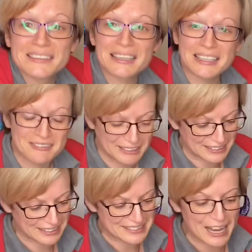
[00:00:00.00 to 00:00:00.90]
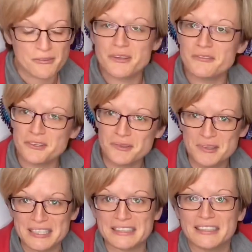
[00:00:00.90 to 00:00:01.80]
kind of like, it's how you use
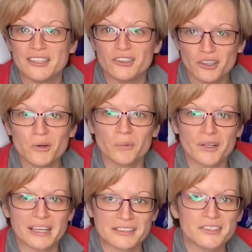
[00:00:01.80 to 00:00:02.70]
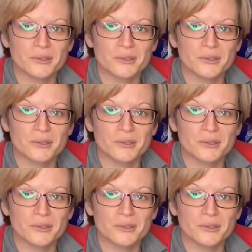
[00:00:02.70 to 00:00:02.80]
it, not what that tool